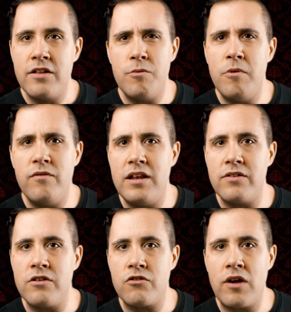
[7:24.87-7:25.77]
the movie
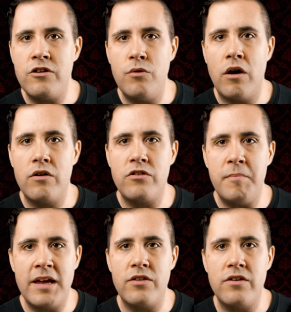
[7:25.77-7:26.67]
doesn't try too hard to
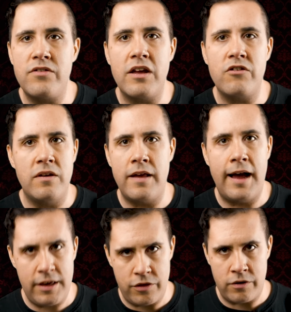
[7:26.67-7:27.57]
make the distinction
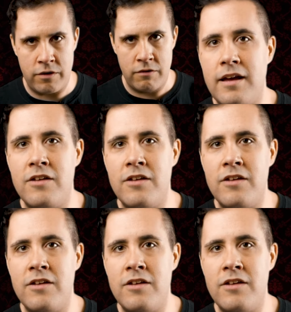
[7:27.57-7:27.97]
either.